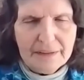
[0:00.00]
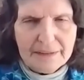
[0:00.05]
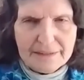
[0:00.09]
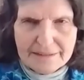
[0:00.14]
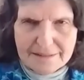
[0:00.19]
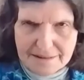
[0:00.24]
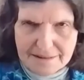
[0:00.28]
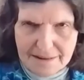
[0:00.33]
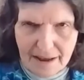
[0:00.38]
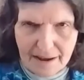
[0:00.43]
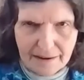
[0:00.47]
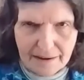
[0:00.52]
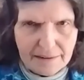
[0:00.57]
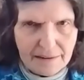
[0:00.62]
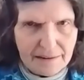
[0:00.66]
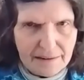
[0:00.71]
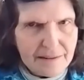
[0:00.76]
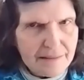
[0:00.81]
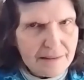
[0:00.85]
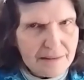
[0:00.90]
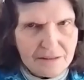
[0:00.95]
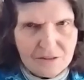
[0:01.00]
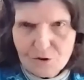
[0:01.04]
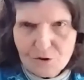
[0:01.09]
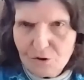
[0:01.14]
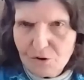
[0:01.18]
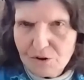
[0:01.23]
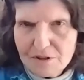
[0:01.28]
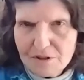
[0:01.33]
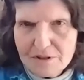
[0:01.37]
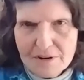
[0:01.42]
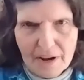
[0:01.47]
Sadly, this
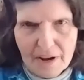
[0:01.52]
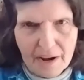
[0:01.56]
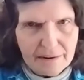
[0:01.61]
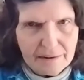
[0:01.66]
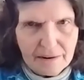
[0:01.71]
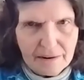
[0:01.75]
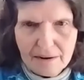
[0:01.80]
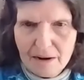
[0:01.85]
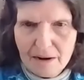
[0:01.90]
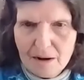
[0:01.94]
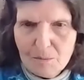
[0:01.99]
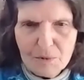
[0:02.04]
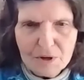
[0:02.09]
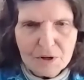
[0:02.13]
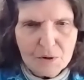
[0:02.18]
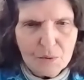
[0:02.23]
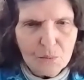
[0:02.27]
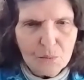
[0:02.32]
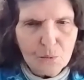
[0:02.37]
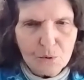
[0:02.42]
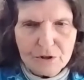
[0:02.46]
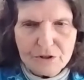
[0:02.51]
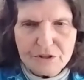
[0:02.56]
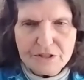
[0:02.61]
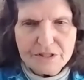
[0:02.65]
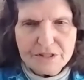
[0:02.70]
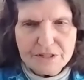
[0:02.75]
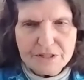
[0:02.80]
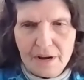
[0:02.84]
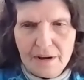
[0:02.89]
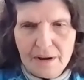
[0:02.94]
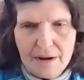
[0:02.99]
could not come at a worse
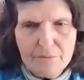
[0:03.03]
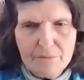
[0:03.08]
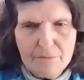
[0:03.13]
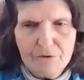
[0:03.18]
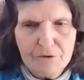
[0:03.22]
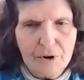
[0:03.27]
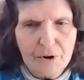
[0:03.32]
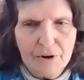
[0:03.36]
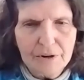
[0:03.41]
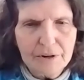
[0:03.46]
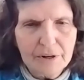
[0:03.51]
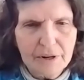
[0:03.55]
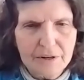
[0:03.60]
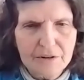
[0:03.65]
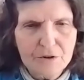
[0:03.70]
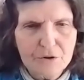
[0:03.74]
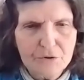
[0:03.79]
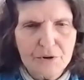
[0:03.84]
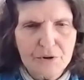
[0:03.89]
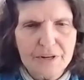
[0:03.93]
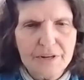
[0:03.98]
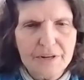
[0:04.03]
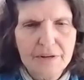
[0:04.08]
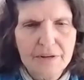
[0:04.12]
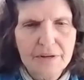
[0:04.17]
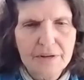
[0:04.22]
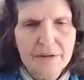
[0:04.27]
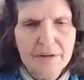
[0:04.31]
time for our country